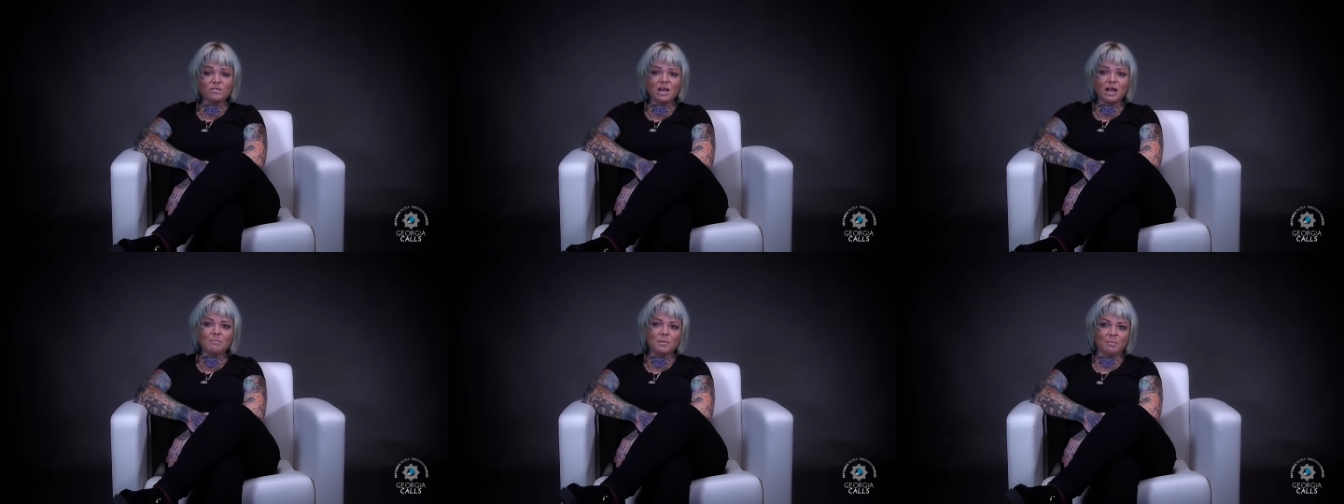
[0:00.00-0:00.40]

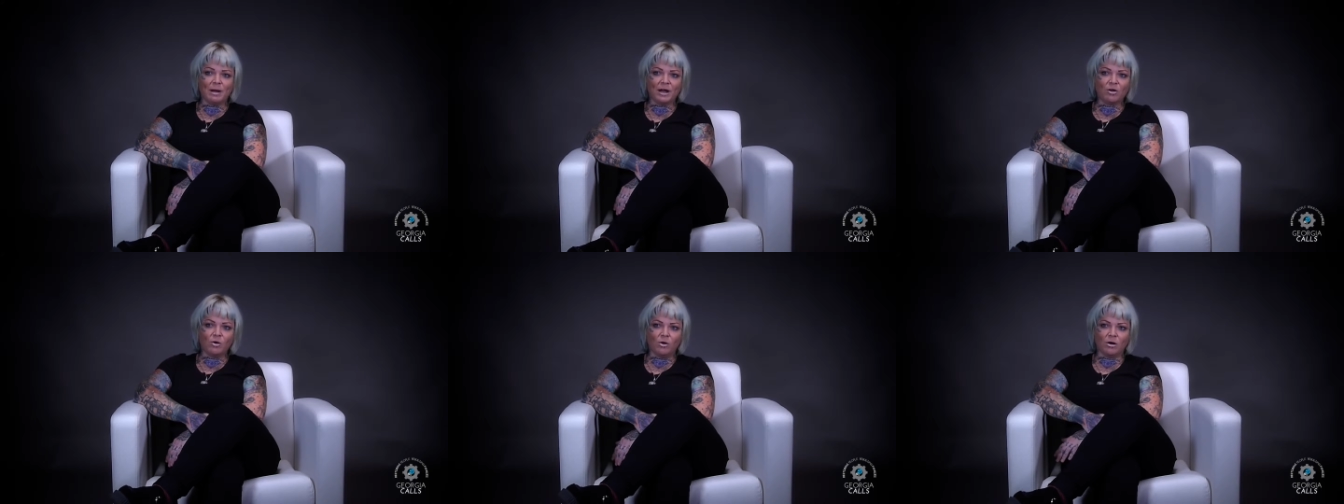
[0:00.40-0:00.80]
most of the time
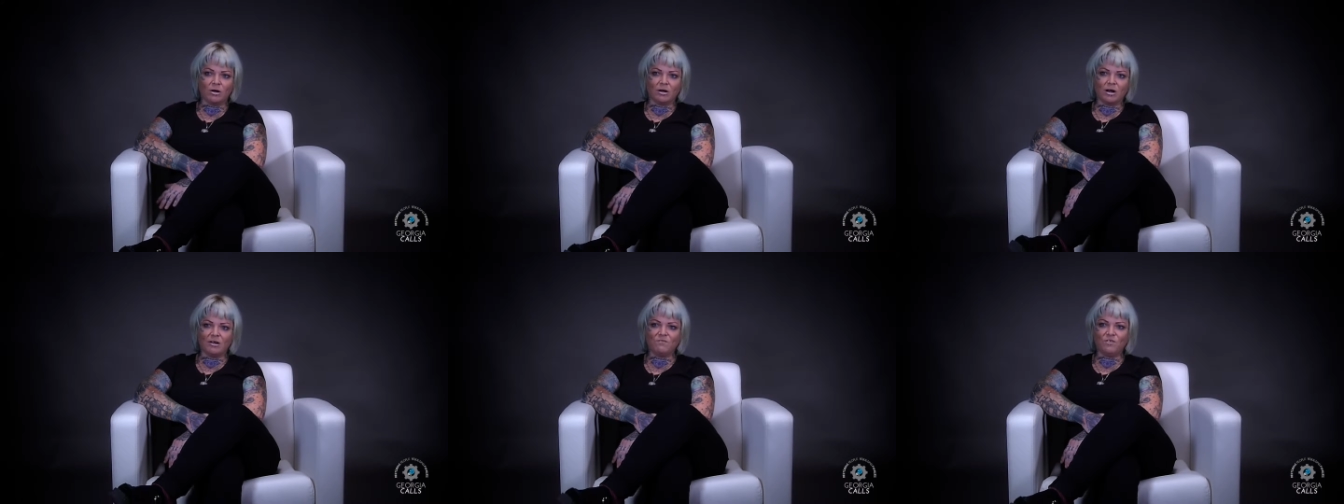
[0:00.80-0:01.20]
in my
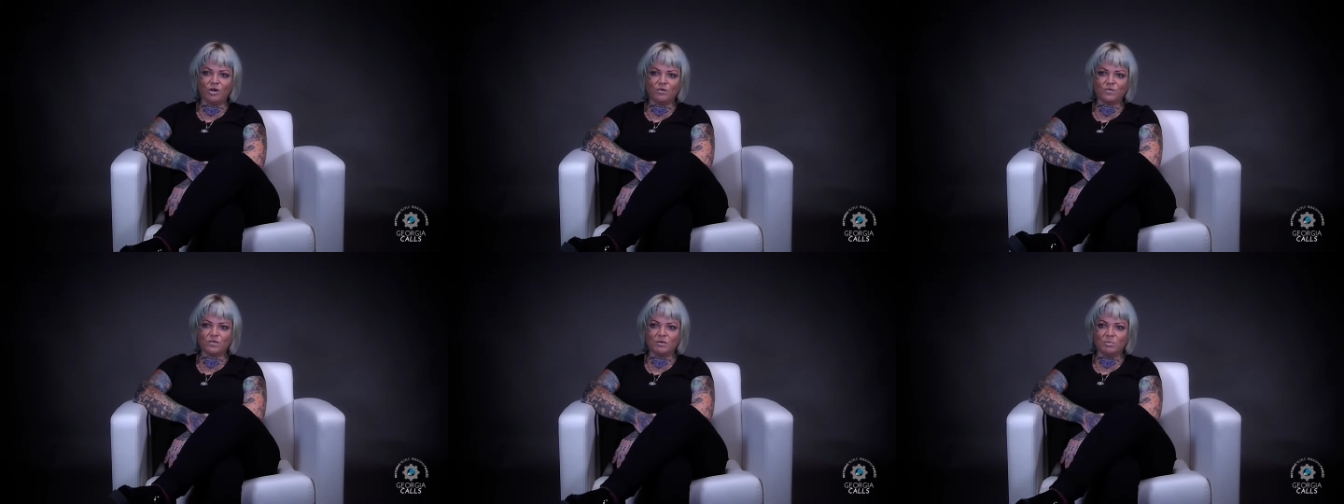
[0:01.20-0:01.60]
car. I'd
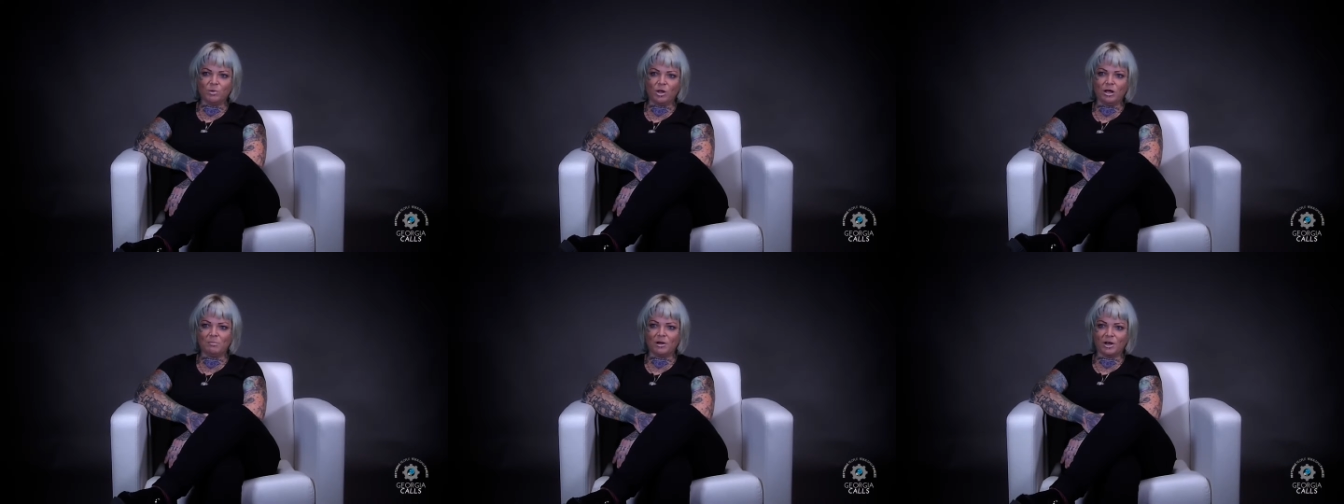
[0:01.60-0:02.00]
fall
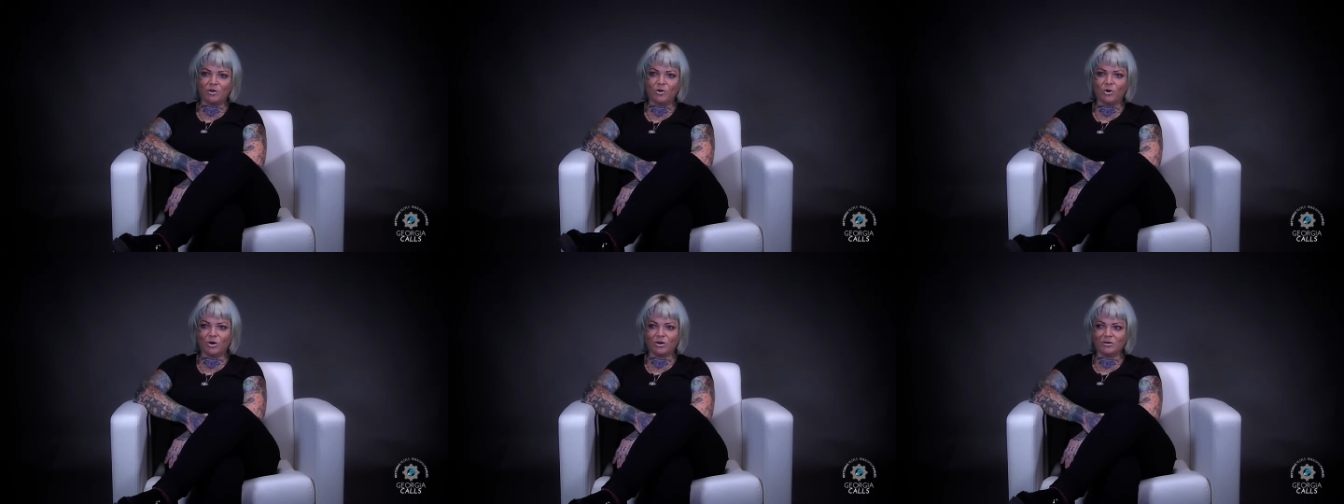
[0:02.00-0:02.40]
asleep a lot in
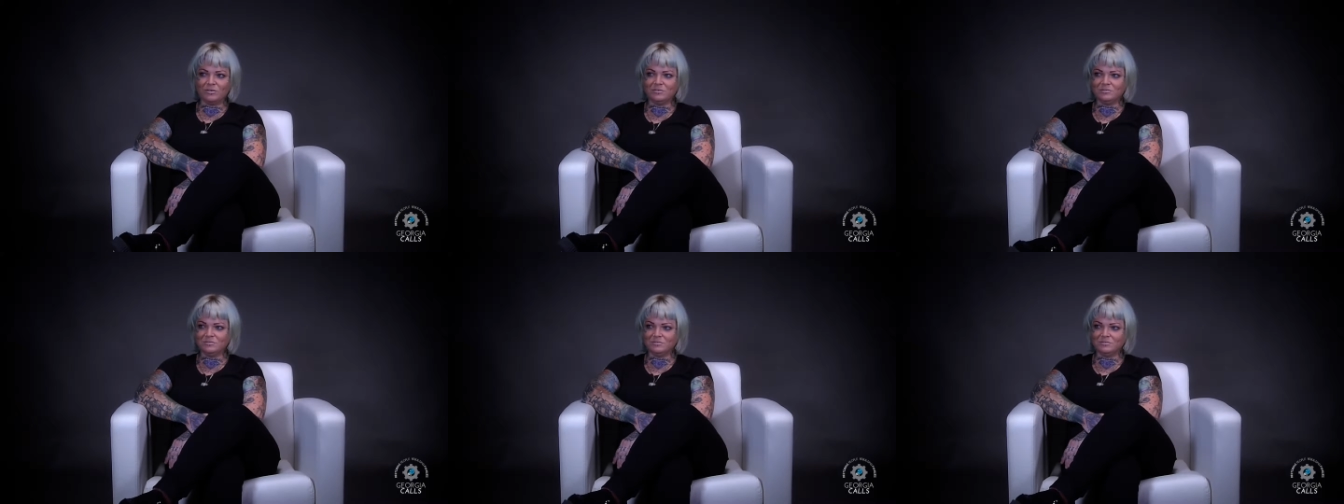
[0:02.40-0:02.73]
my car.